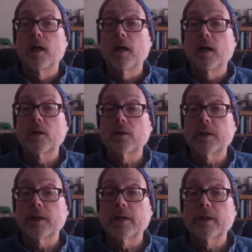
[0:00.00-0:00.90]

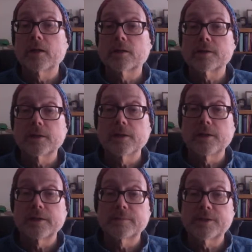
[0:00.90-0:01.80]
Okay, Ursula,
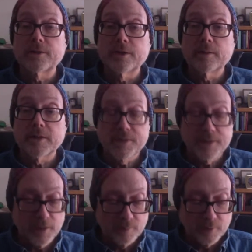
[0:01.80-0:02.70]
I'm starting my
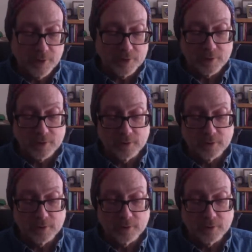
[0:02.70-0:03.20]
stopwatch.